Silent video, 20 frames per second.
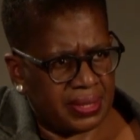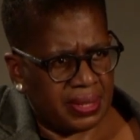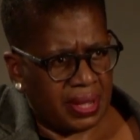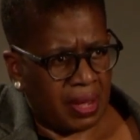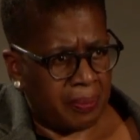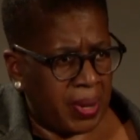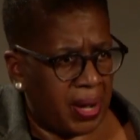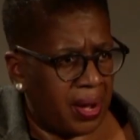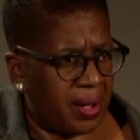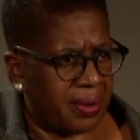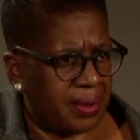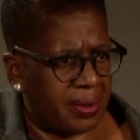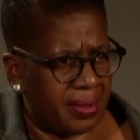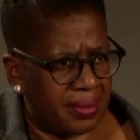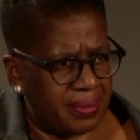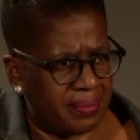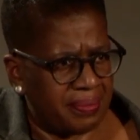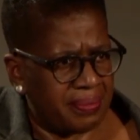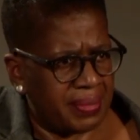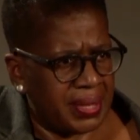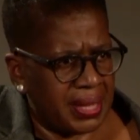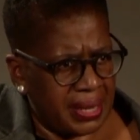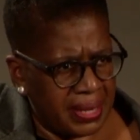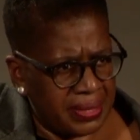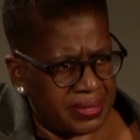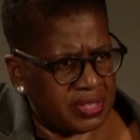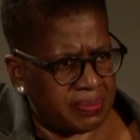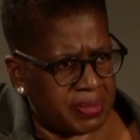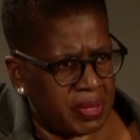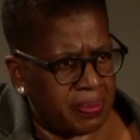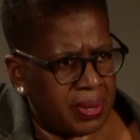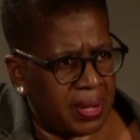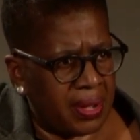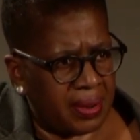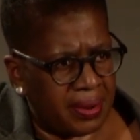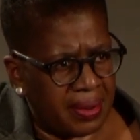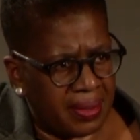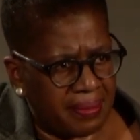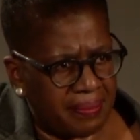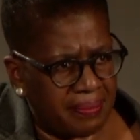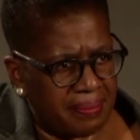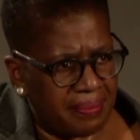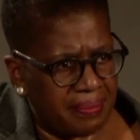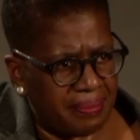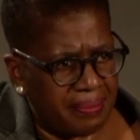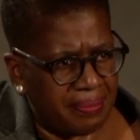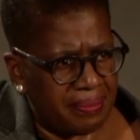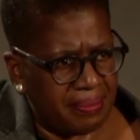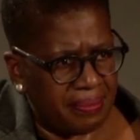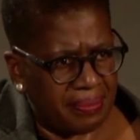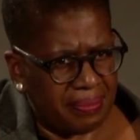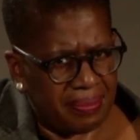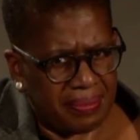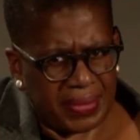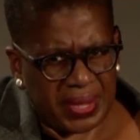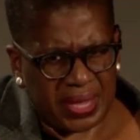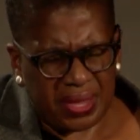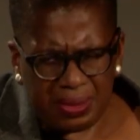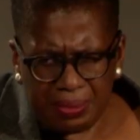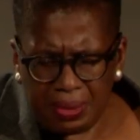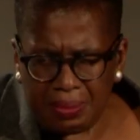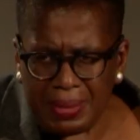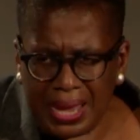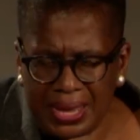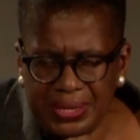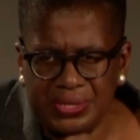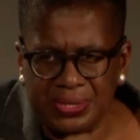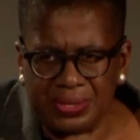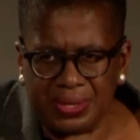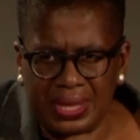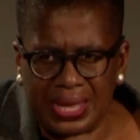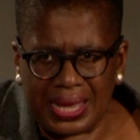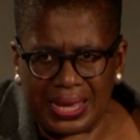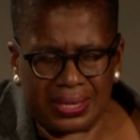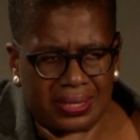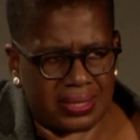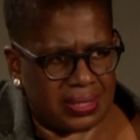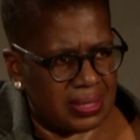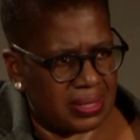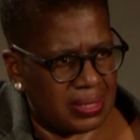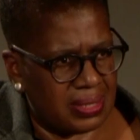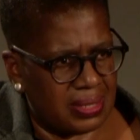a partner, an intimate partner. Can you imagine that?